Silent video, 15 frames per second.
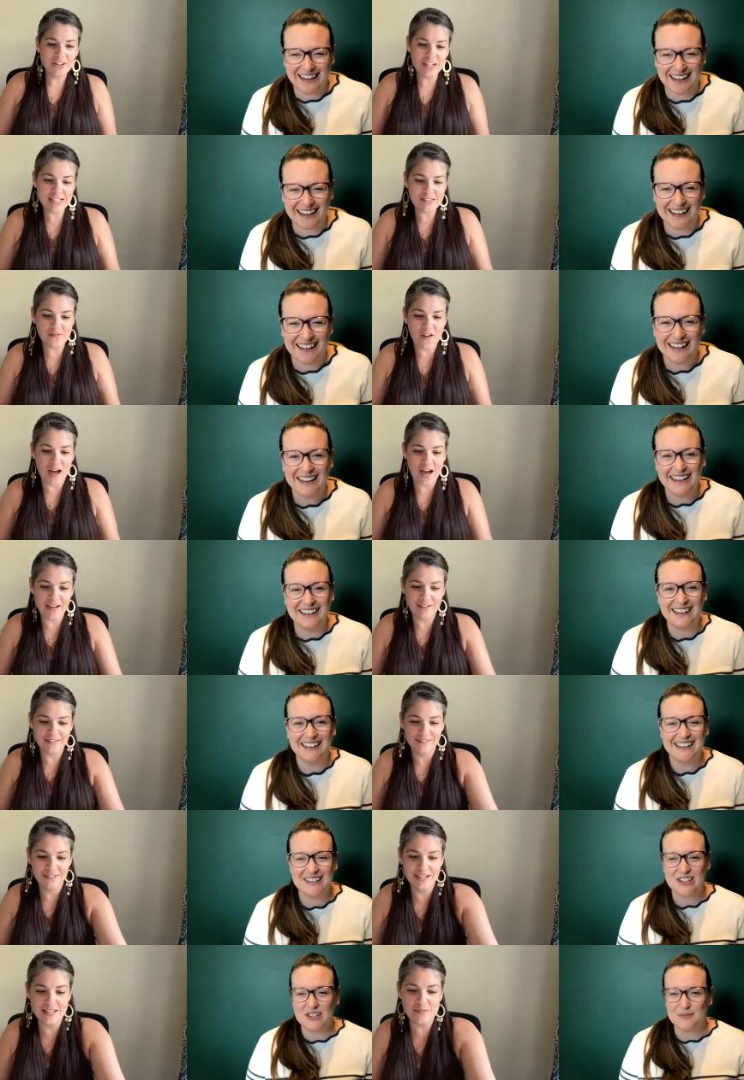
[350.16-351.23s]
Speaker 1: He's fine.
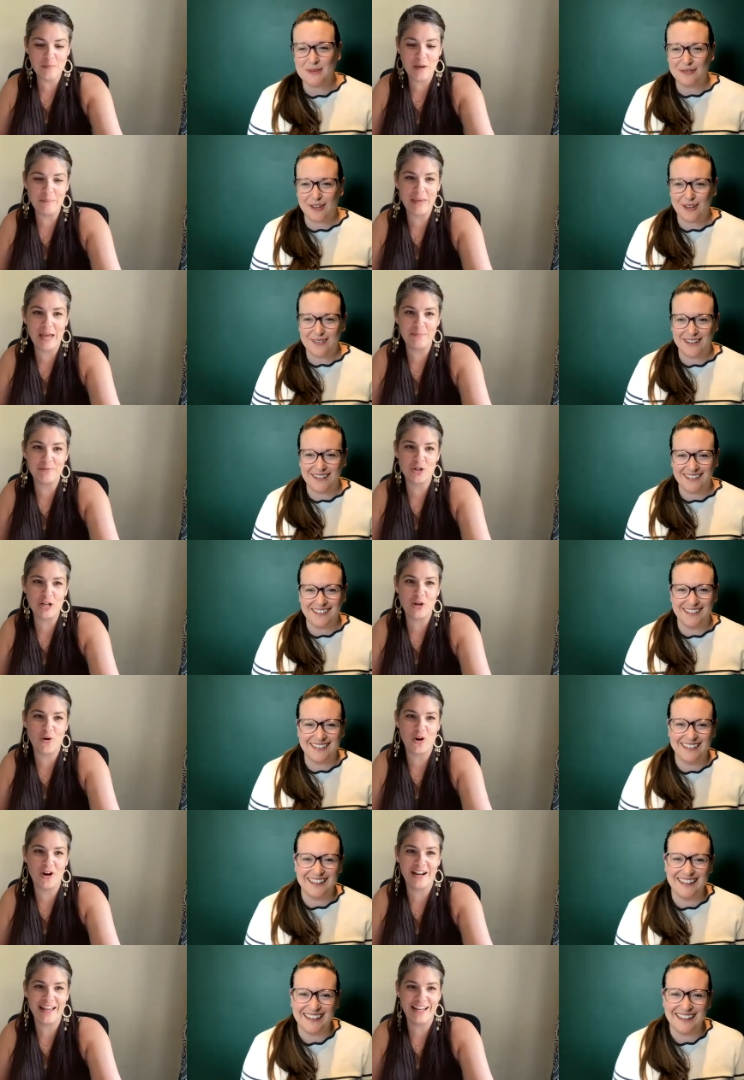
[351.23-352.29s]
His mom kept
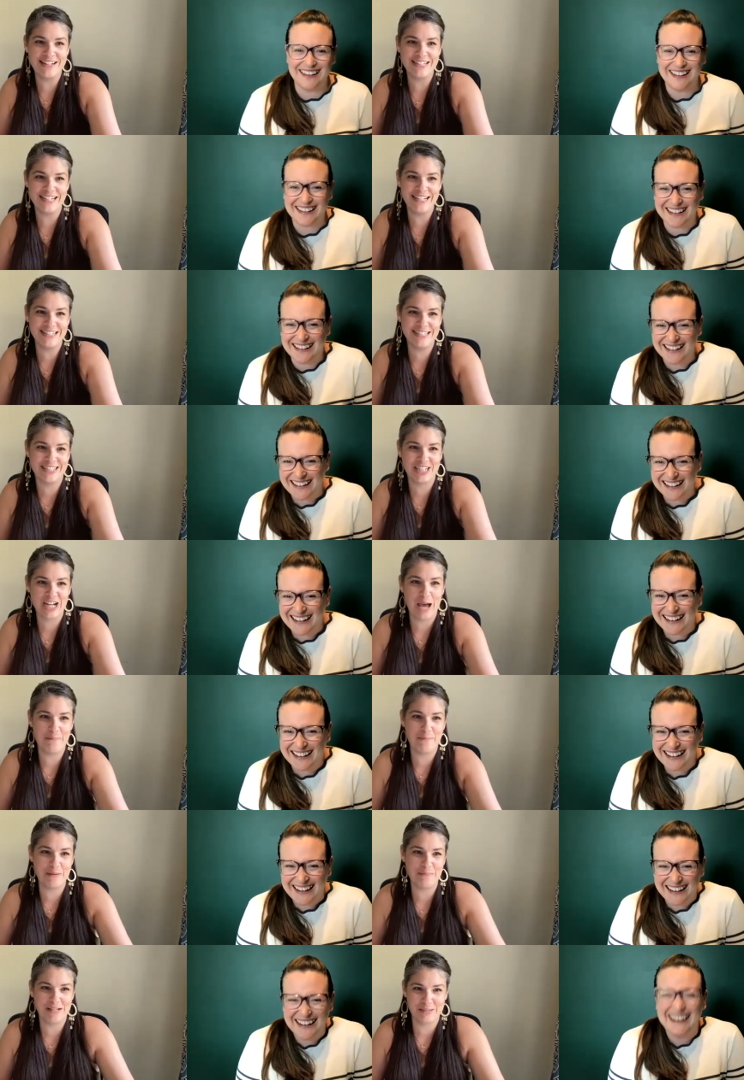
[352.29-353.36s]
recording and didn't stop.
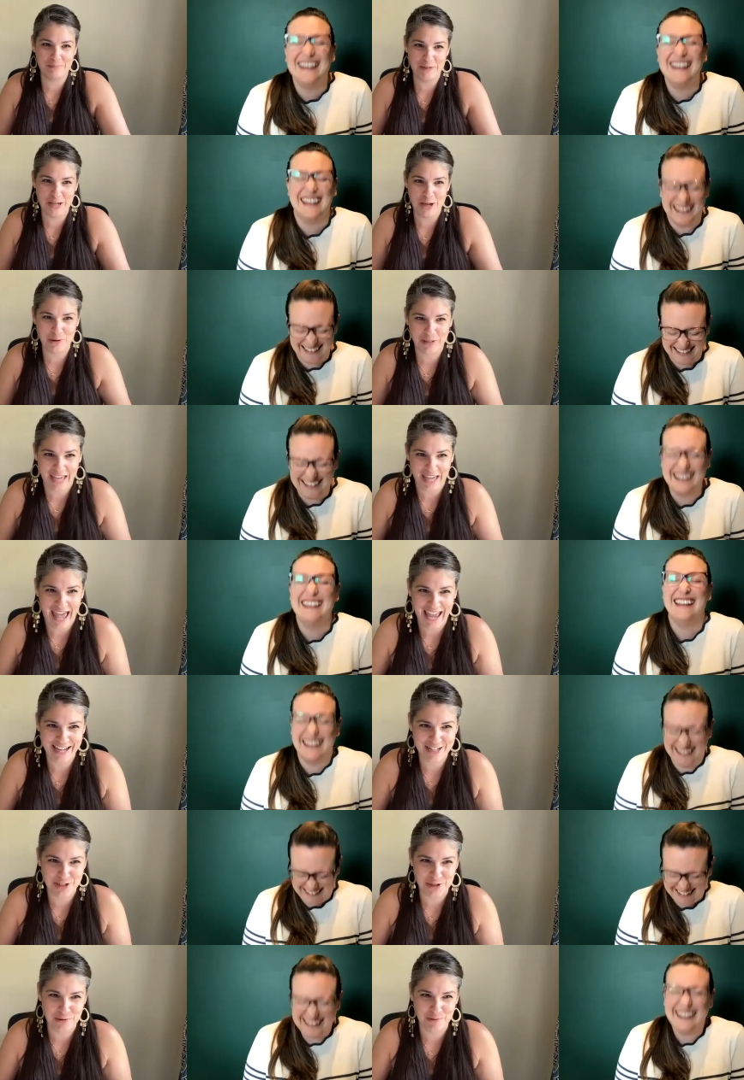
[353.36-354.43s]
He must be
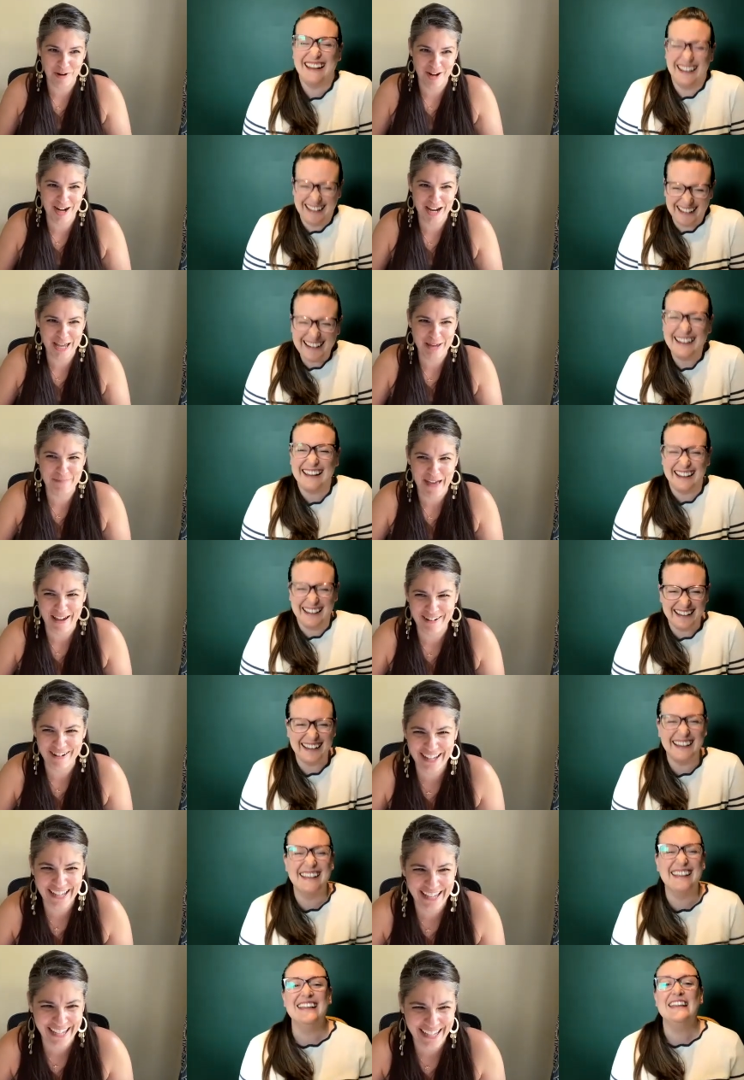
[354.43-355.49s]
okay. Don't worry about
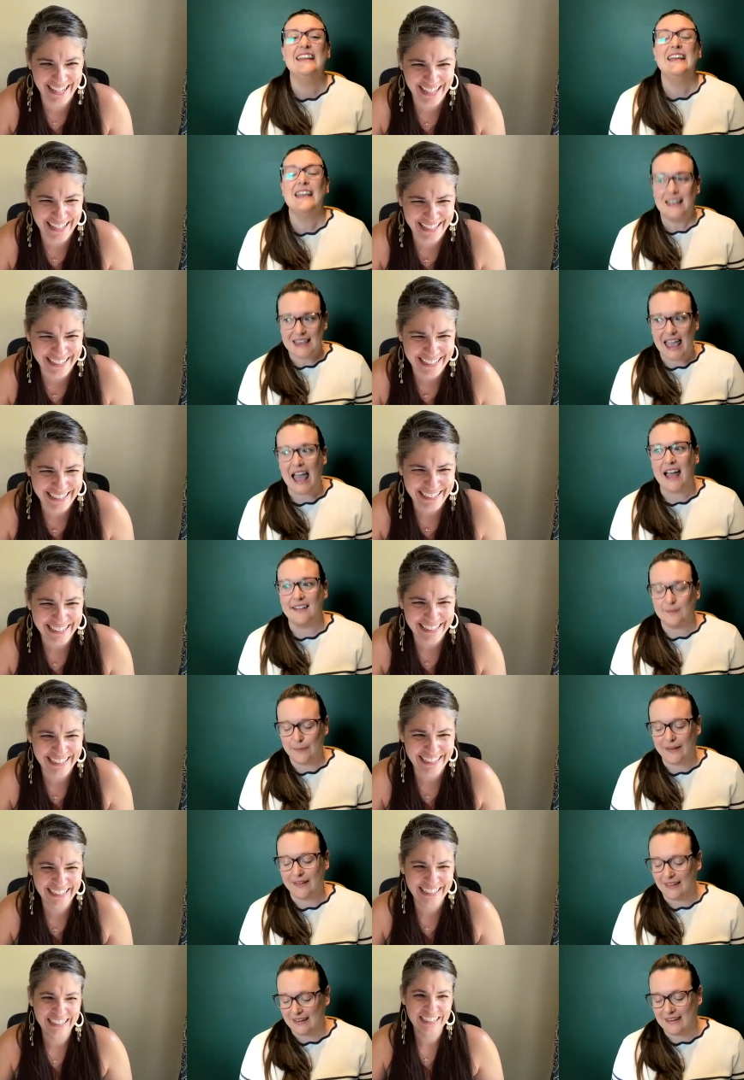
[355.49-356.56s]
it.
Speaker 2: Yeah,
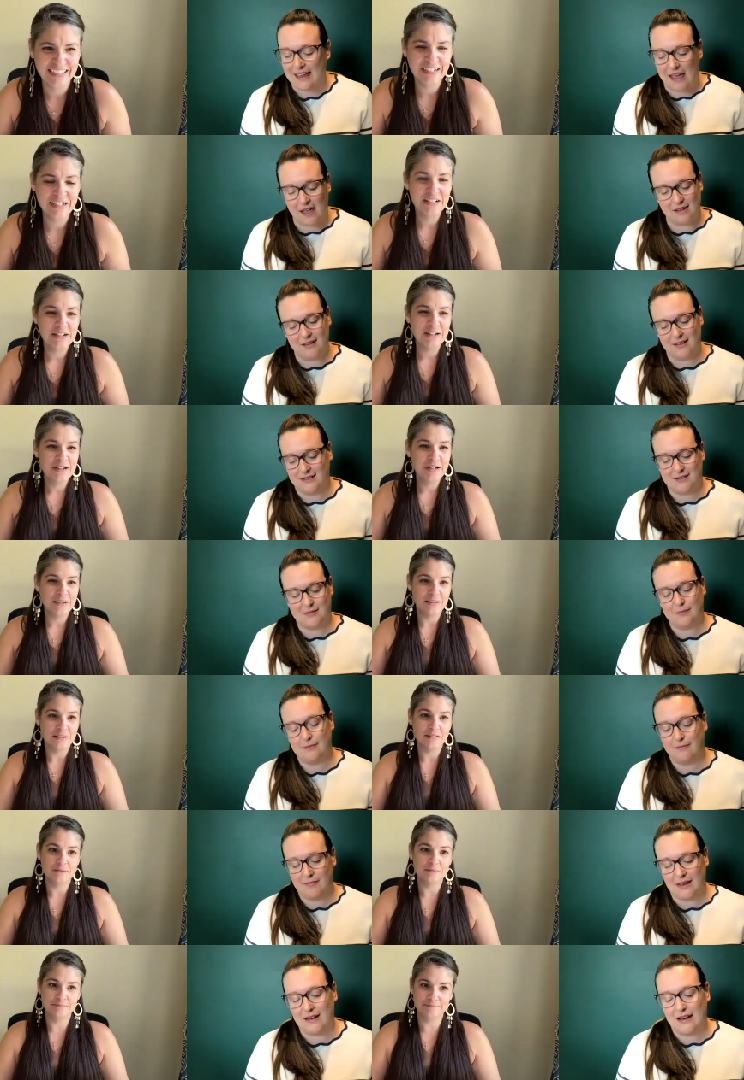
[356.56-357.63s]
but like, yeah,
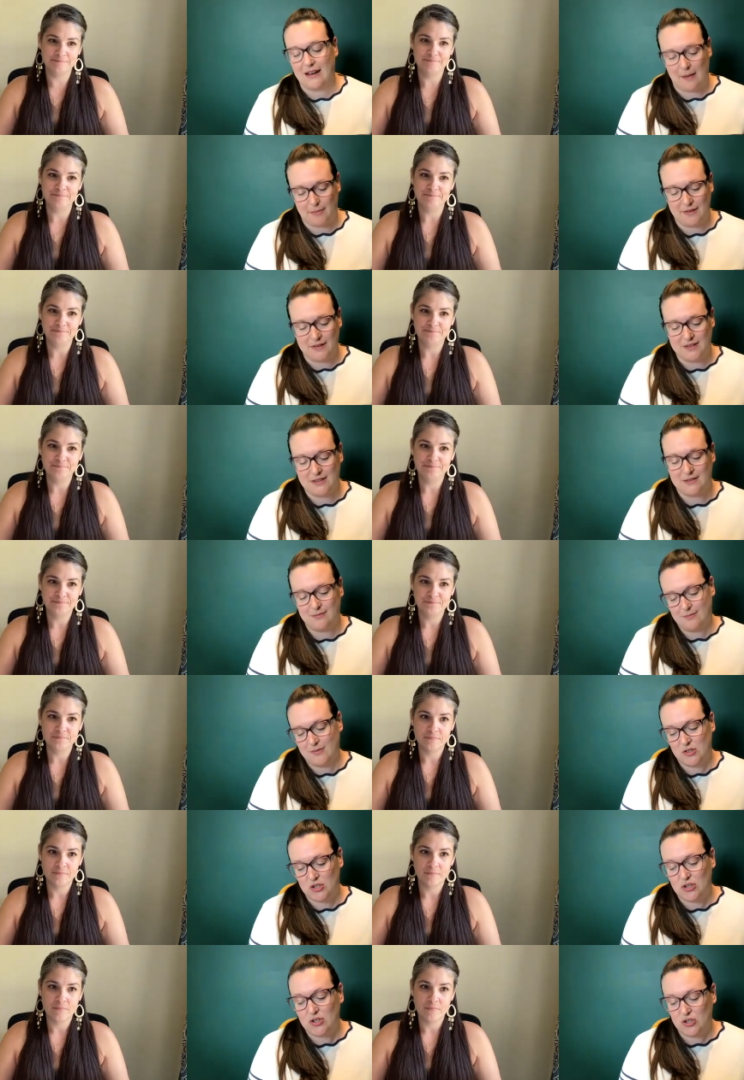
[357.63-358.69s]
it happens
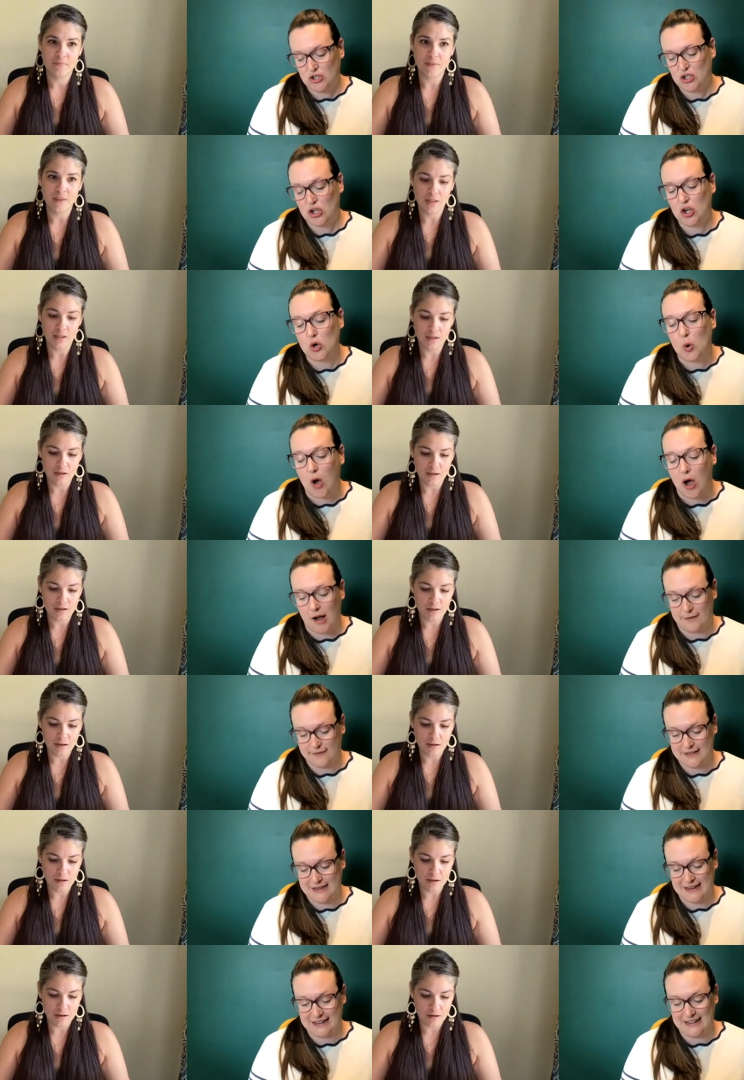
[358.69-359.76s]
too
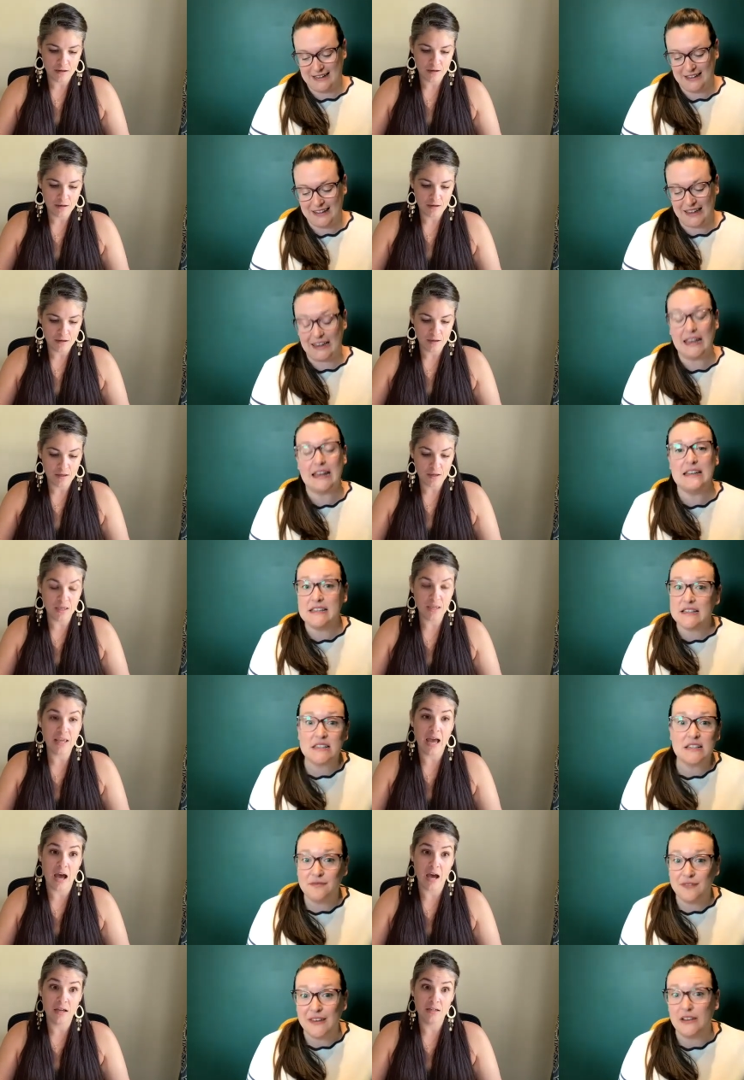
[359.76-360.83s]
often, like, and it
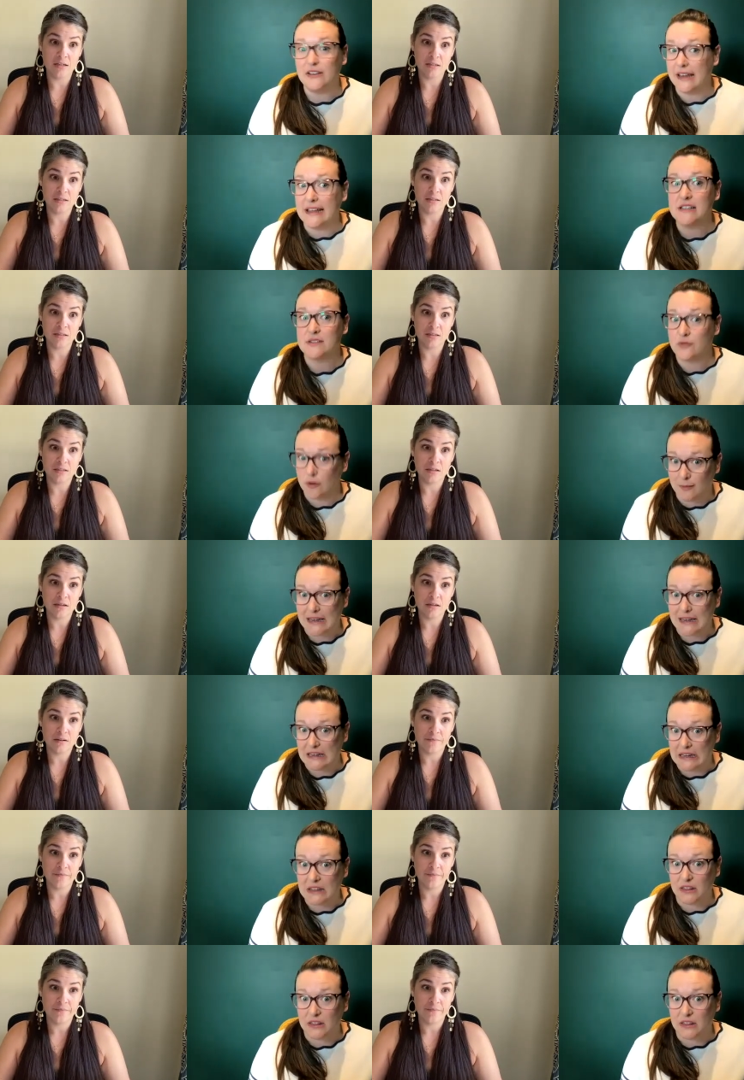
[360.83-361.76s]
doesn't feel nice for me